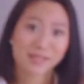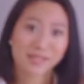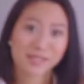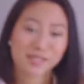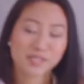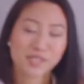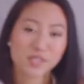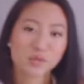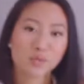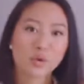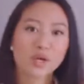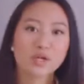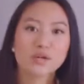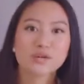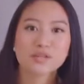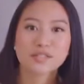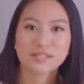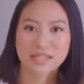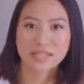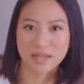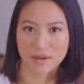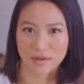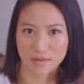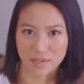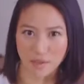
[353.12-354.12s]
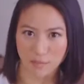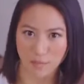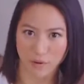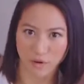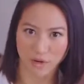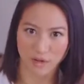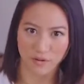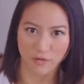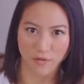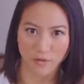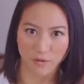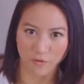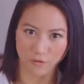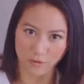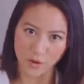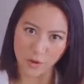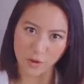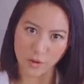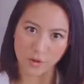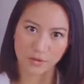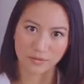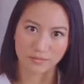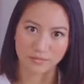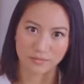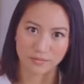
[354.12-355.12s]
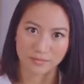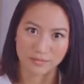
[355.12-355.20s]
tells us what your cells are burning for fuel.